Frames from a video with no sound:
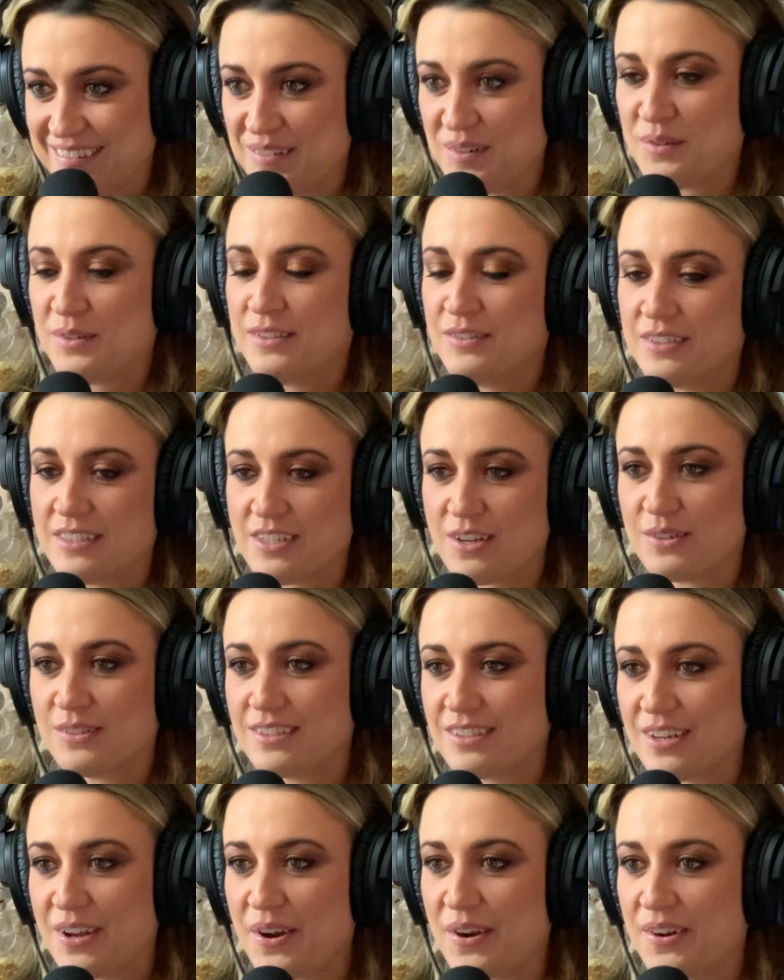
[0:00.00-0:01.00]
What were the
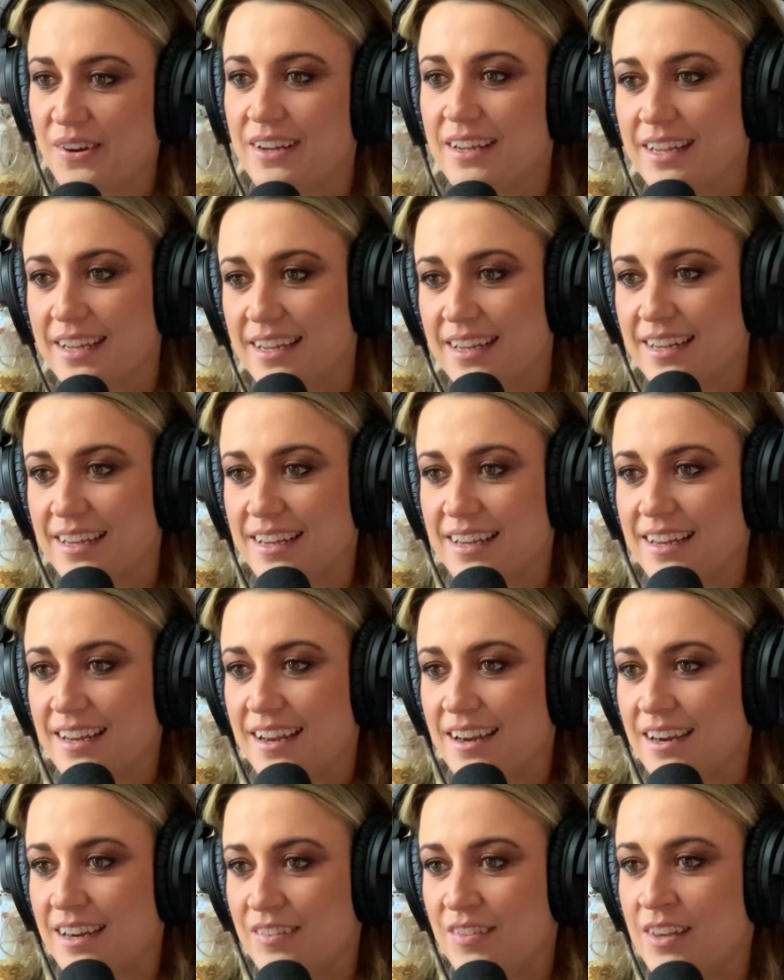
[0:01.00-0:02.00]
results? So
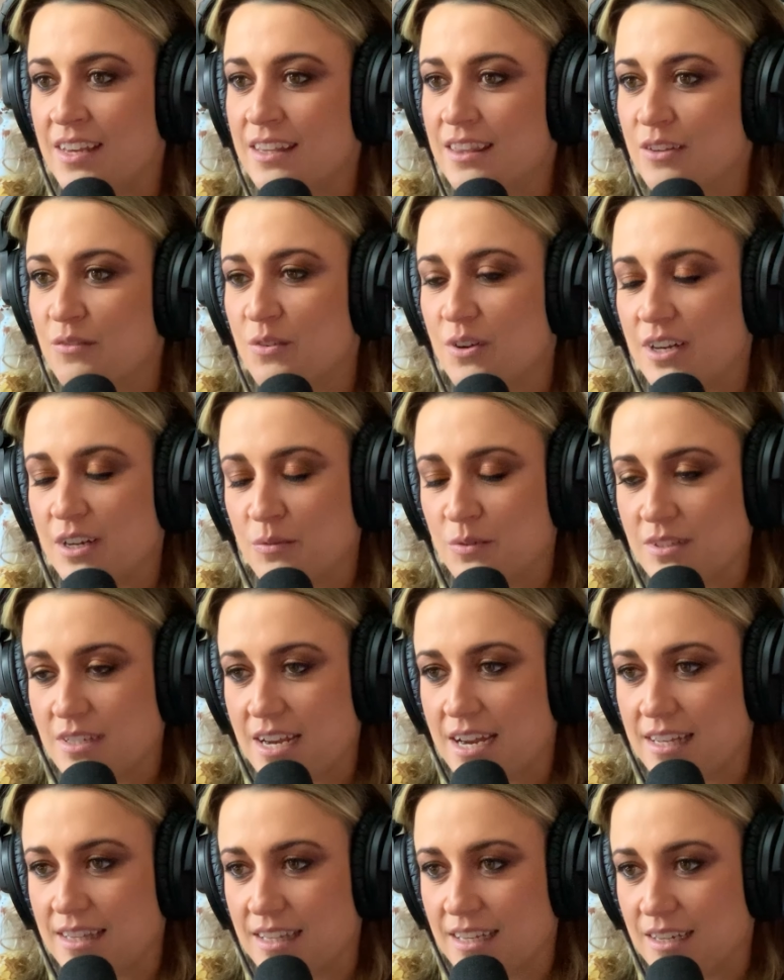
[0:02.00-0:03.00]
I think the verdict was
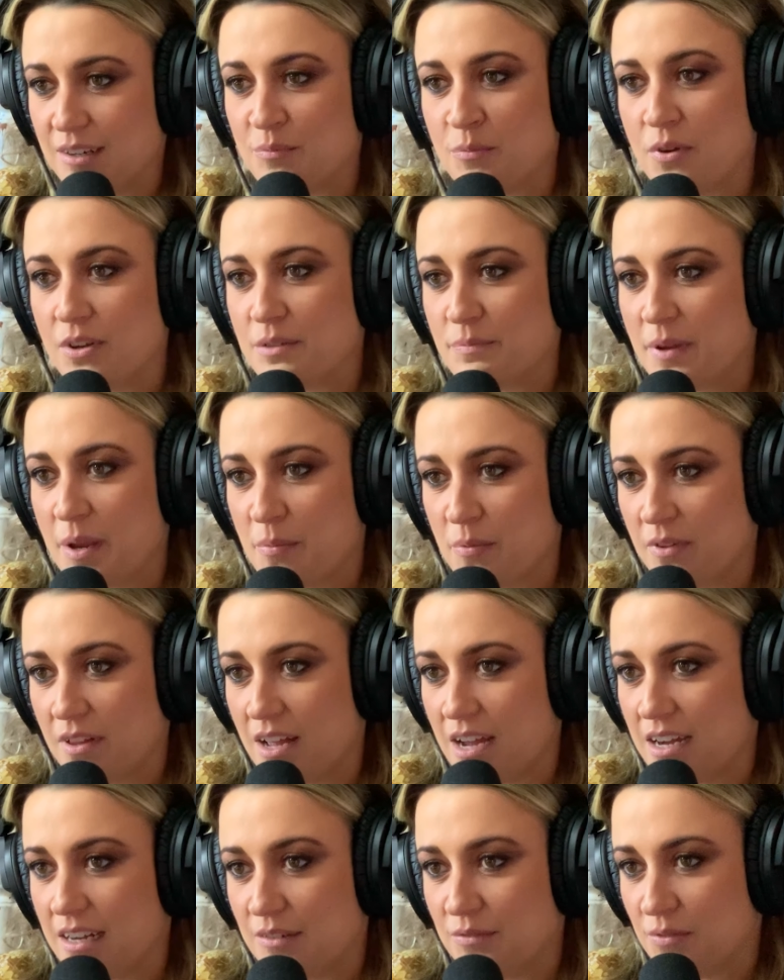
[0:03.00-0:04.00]
out that most people
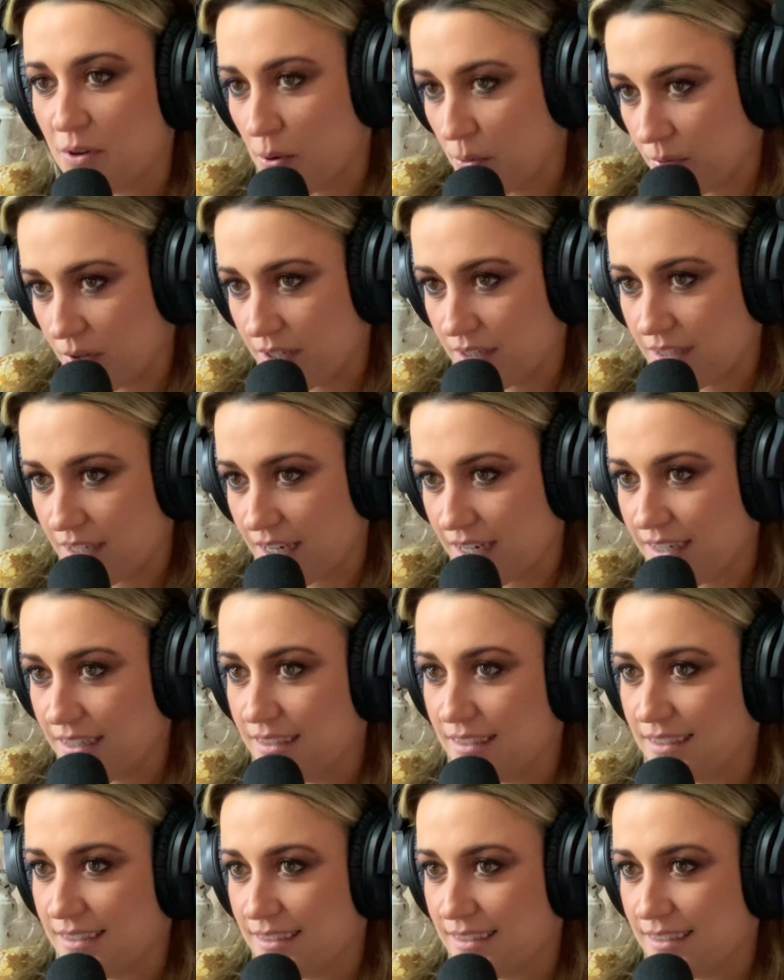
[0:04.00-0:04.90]
are folders, yeah?